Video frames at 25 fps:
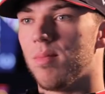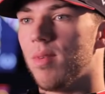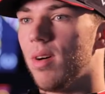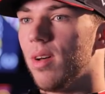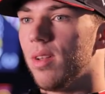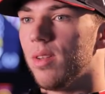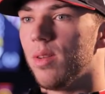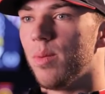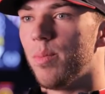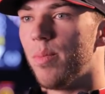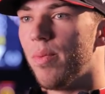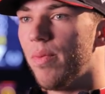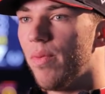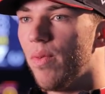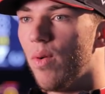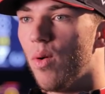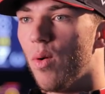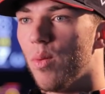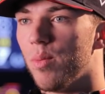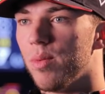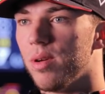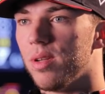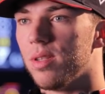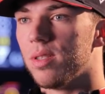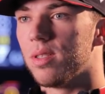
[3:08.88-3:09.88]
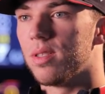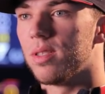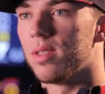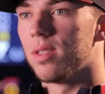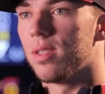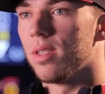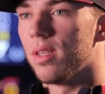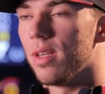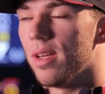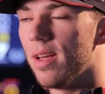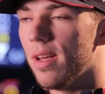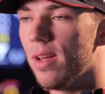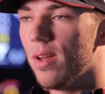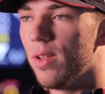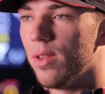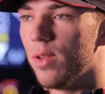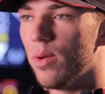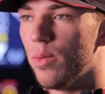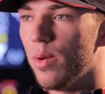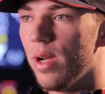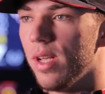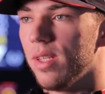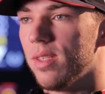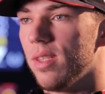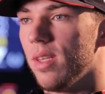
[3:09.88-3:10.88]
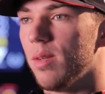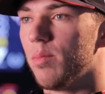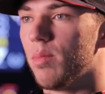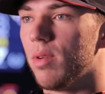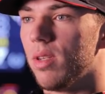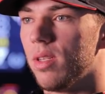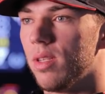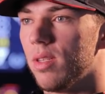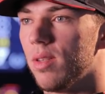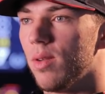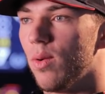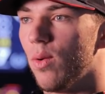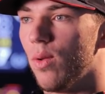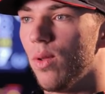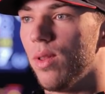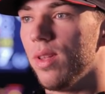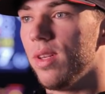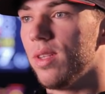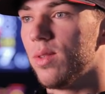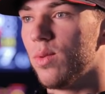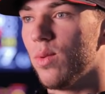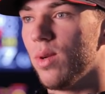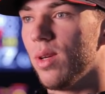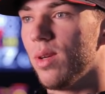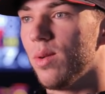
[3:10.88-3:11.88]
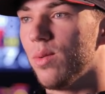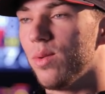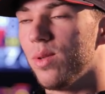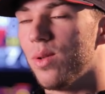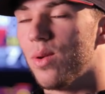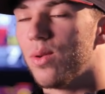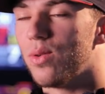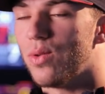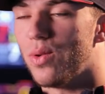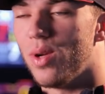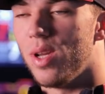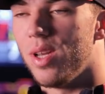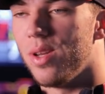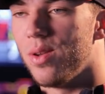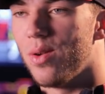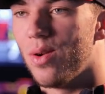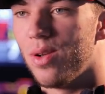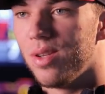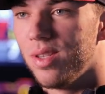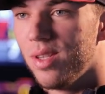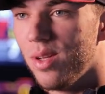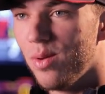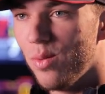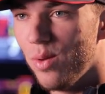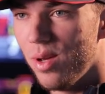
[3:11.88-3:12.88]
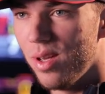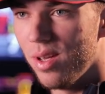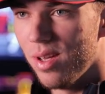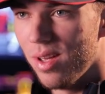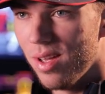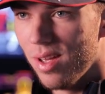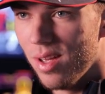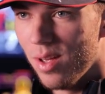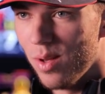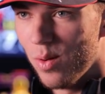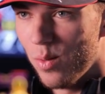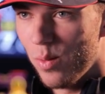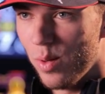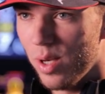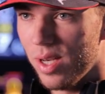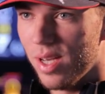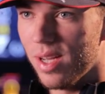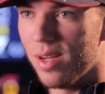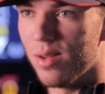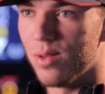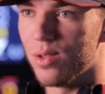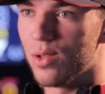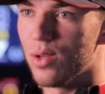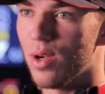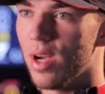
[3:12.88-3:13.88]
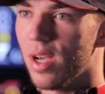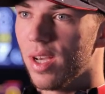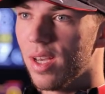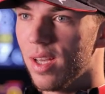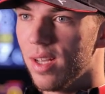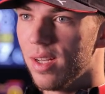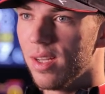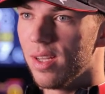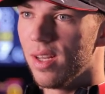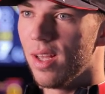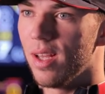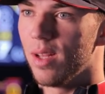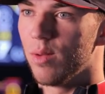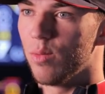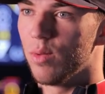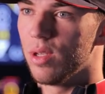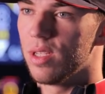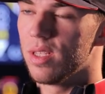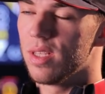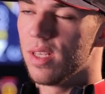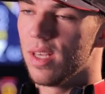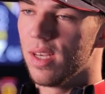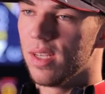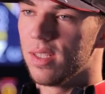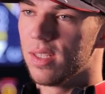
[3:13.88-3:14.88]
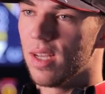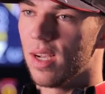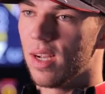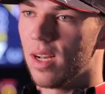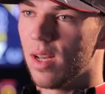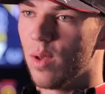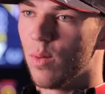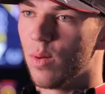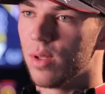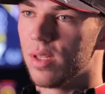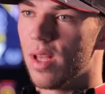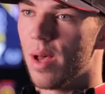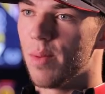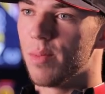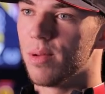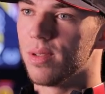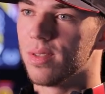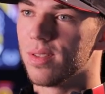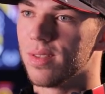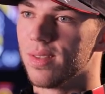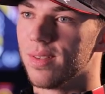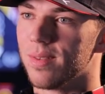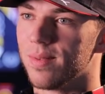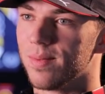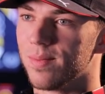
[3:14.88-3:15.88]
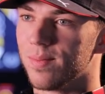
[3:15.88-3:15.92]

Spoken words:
on the performance, on the racing, but all this we don't really know until we get on track and we see exactly what happens.